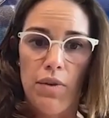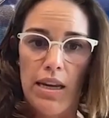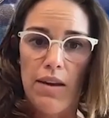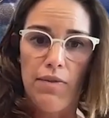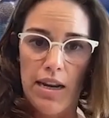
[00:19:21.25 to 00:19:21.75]
we
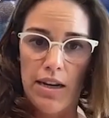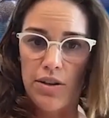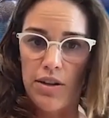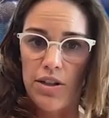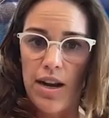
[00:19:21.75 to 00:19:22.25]
give
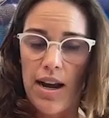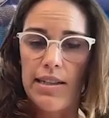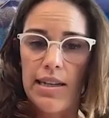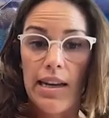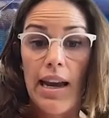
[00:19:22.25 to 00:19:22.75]
nature a
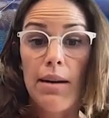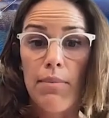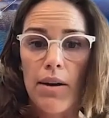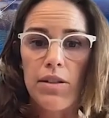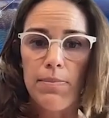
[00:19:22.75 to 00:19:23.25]
chance it can
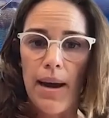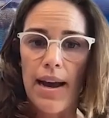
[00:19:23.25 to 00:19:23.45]
bounce